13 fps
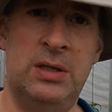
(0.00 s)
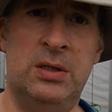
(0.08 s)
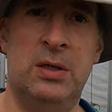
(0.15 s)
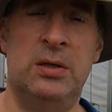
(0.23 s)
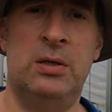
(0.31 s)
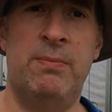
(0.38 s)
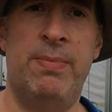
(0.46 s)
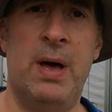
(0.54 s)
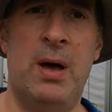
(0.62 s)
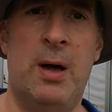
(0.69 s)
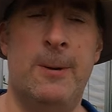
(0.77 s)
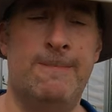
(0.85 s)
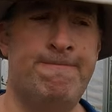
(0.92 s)
distance
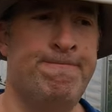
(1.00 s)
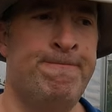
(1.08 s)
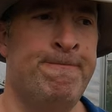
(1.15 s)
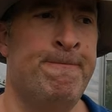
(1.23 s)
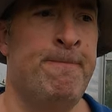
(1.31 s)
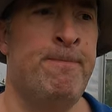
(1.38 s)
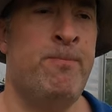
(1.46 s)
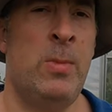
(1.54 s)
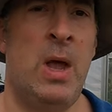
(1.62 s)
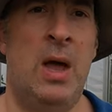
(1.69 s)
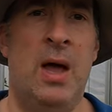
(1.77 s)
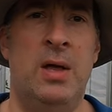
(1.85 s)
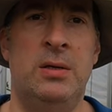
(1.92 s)
apart.
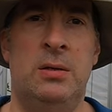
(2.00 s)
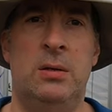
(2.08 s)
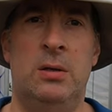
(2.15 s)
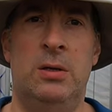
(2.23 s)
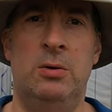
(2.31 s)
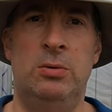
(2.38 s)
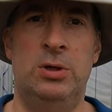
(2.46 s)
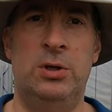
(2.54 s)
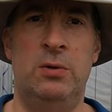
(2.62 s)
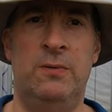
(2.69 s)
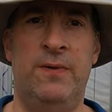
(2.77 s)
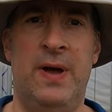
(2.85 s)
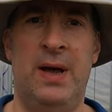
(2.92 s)
And those
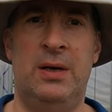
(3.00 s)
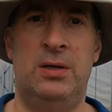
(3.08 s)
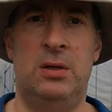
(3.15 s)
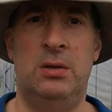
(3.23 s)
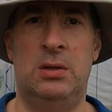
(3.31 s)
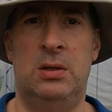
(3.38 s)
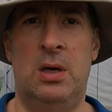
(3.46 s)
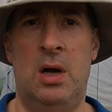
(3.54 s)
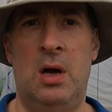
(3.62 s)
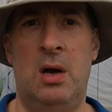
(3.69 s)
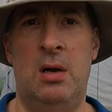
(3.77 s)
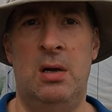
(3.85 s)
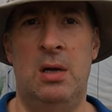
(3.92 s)
two factors
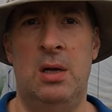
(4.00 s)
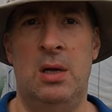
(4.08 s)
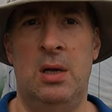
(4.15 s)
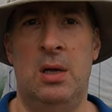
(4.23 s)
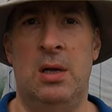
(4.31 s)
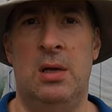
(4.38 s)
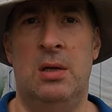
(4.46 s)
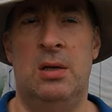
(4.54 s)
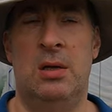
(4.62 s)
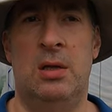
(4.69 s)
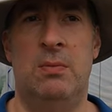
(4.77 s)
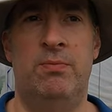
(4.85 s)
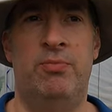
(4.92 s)
are
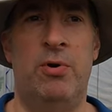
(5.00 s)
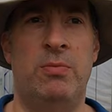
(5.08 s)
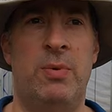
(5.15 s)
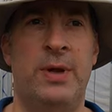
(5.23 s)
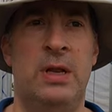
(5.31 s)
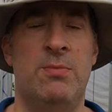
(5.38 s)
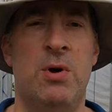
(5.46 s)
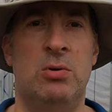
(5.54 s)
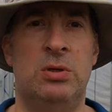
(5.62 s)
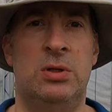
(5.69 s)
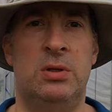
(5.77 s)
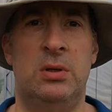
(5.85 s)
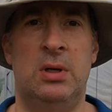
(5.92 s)
probably the
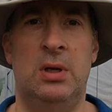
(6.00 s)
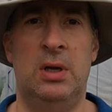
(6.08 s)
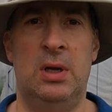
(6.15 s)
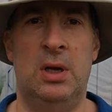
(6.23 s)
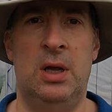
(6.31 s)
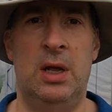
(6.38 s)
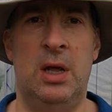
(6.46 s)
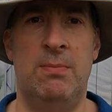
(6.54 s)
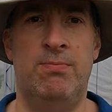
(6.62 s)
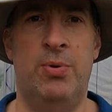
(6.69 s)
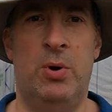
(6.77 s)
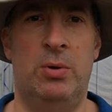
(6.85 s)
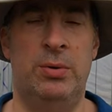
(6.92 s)
most
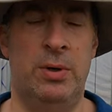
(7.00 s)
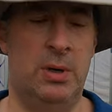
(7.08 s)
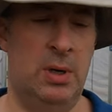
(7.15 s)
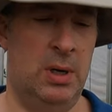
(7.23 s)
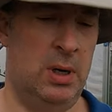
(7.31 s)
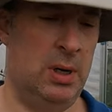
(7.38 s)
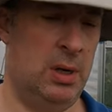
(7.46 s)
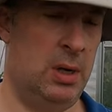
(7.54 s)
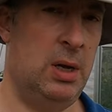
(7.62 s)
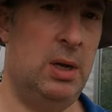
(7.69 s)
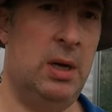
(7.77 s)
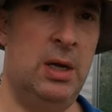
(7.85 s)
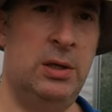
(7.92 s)
important
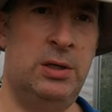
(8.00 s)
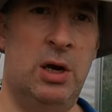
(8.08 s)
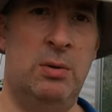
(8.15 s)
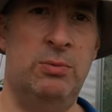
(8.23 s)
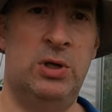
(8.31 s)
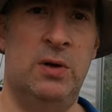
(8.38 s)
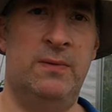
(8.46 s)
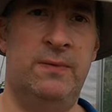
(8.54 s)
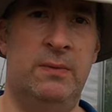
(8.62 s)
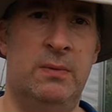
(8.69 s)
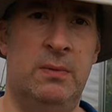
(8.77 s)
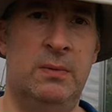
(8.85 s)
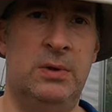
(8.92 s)
in terms of
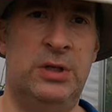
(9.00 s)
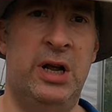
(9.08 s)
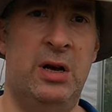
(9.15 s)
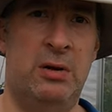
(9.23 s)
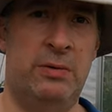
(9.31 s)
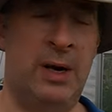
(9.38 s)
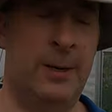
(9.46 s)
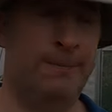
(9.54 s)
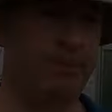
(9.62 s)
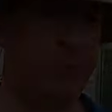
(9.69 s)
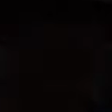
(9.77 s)
tillering.